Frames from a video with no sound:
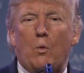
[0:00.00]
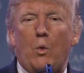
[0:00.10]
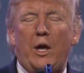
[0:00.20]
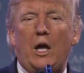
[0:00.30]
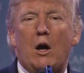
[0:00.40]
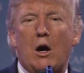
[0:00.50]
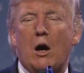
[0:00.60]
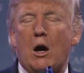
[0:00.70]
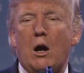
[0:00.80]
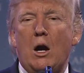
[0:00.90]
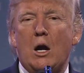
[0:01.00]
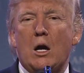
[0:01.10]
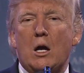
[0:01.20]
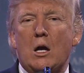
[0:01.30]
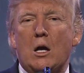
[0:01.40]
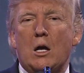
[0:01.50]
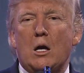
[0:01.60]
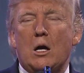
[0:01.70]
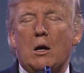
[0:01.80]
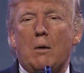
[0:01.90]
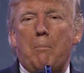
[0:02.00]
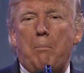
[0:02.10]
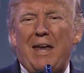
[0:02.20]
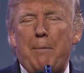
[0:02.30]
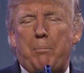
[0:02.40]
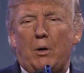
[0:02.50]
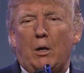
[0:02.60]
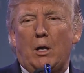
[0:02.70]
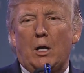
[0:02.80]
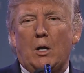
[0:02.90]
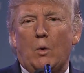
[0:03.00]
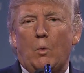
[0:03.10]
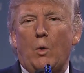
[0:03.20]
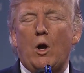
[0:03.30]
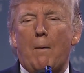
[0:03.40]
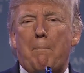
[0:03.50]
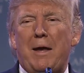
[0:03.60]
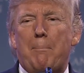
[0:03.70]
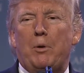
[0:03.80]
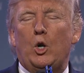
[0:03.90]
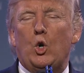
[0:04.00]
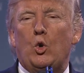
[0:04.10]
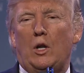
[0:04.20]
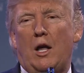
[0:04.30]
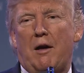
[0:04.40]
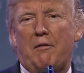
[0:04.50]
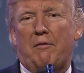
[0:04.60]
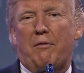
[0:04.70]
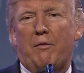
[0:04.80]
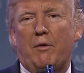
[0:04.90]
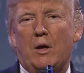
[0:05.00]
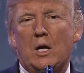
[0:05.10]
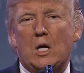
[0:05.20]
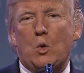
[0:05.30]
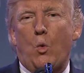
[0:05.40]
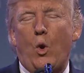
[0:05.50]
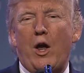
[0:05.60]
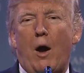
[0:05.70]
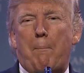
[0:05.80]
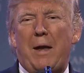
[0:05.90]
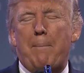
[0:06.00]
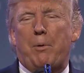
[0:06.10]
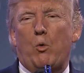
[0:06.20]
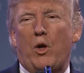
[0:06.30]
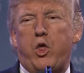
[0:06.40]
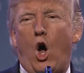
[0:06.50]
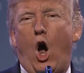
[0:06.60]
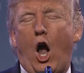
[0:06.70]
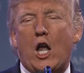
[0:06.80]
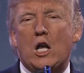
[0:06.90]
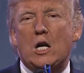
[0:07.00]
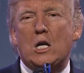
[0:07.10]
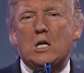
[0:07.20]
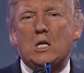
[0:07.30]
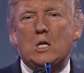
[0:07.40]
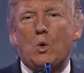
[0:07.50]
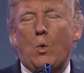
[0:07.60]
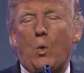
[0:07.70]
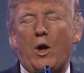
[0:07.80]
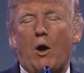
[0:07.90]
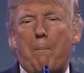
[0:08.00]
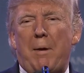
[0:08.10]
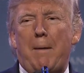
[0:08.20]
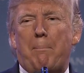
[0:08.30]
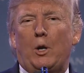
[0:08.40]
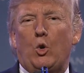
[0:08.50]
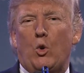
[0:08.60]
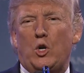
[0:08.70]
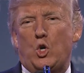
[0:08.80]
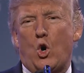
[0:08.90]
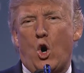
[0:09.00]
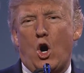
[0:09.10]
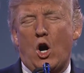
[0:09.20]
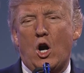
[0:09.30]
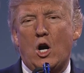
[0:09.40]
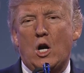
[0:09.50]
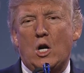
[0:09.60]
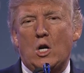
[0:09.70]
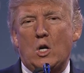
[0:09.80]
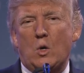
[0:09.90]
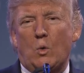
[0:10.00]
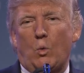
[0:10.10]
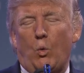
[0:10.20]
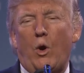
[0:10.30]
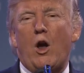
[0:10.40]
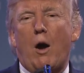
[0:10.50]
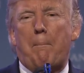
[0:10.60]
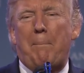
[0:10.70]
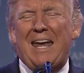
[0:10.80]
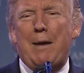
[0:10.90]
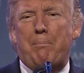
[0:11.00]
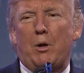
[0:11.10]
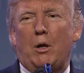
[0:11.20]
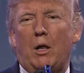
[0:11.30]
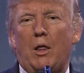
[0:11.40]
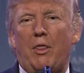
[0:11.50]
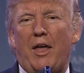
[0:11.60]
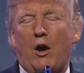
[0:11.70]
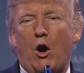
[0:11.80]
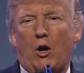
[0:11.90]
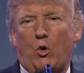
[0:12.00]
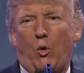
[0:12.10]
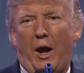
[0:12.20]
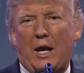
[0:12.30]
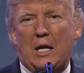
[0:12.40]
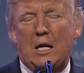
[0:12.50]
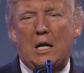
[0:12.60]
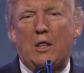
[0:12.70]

We are people. We are people who love. We are people with heart. We are people who adore. We are people that are great.